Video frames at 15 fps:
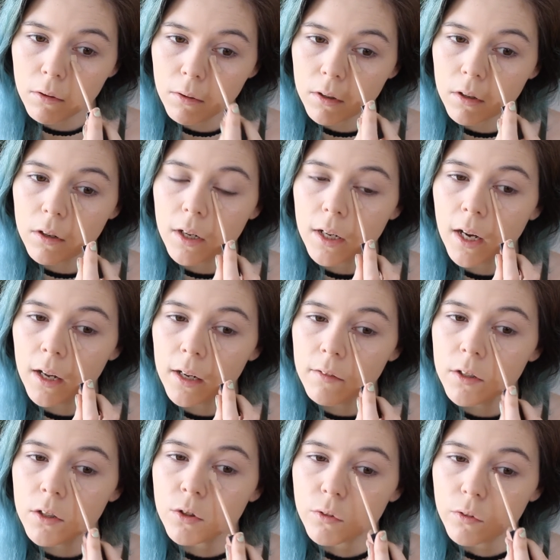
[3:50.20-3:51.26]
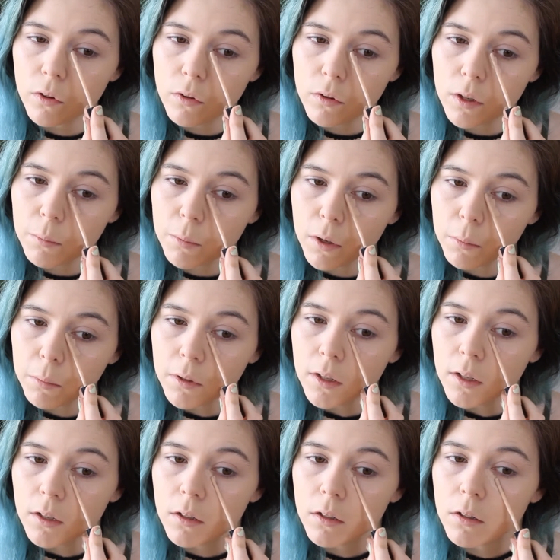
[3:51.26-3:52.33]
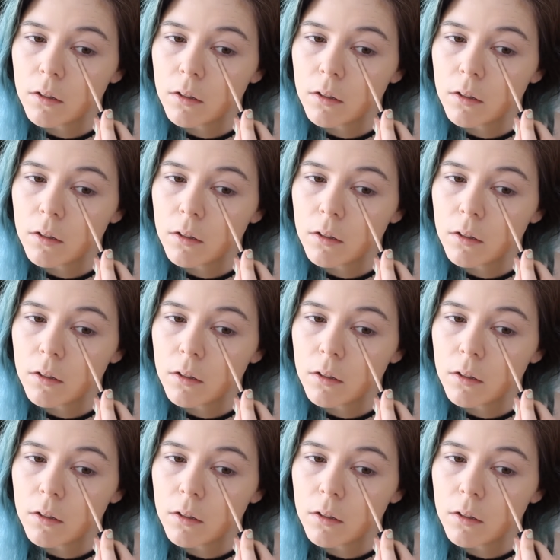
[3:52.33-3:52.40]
God, I can't even draw it properly.